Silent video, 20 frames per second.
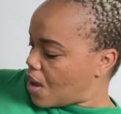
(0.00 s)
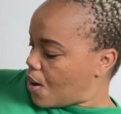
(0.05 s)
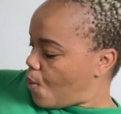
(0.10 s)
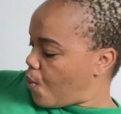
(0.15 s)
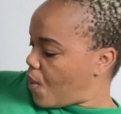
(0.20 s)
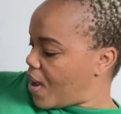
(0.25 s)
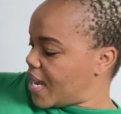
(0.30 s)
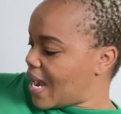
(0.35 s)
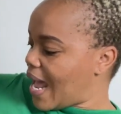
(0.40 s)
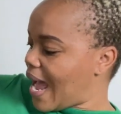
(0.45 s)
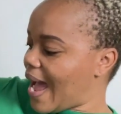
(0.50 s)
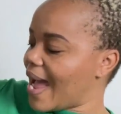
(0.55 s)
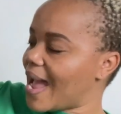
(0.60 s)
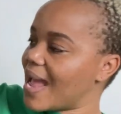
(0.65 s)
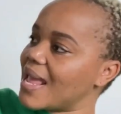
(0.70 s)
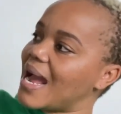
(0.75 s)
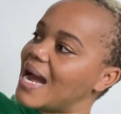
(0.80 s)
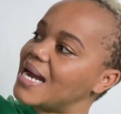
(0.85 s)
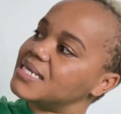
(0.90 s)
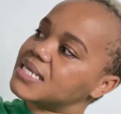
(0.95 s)
When
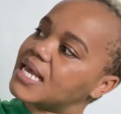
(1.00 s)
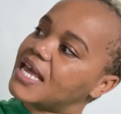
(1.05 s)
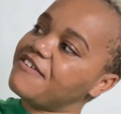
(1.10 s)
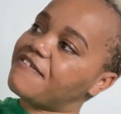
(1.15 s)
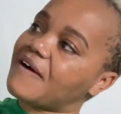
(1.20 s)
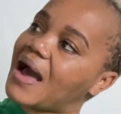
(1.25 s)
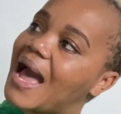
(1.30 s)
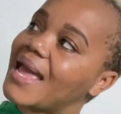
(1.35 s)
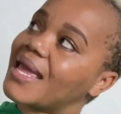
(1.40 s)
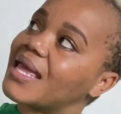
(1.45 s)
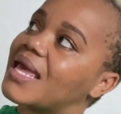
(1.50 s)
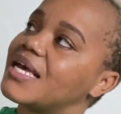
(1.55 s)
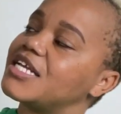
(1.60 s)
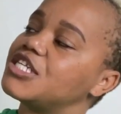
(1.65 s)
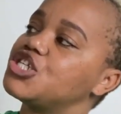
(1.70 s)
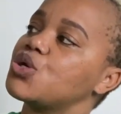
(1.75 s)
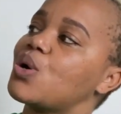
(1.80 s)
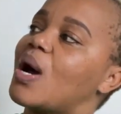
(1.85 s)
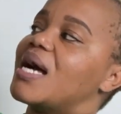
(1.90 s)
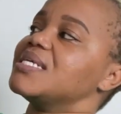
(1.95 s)
if I get
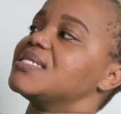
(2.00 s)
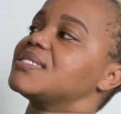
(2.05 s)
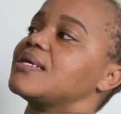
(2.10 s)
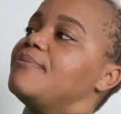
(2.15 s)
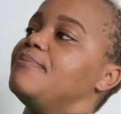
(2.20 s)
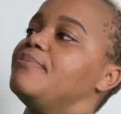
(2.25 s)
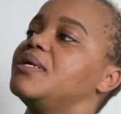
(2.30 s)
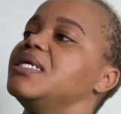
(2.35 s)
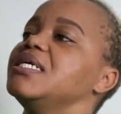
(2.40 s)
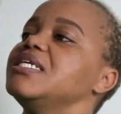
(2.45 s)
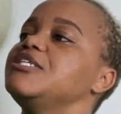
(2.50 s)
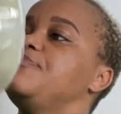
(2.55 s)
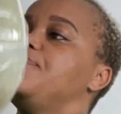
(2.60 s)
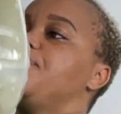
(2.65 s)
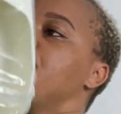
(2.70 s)
to assemble it,